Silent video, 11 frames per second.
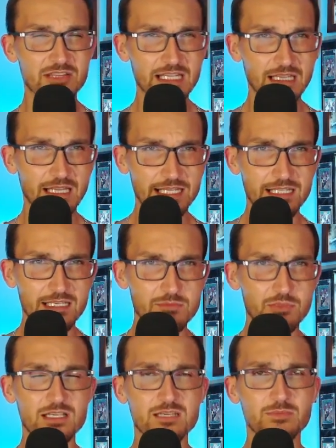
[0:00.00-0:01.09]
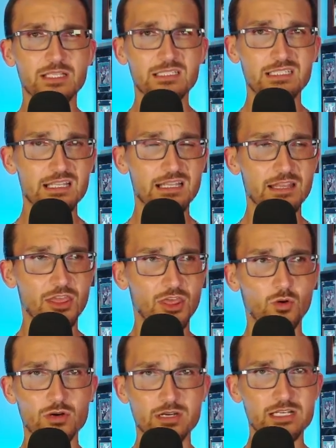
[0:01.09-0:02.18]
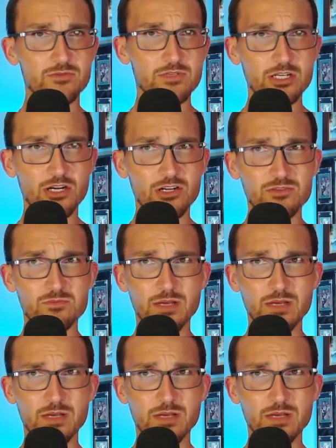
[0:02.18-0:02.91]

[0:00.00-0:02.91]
than likely possibility that Thor could return.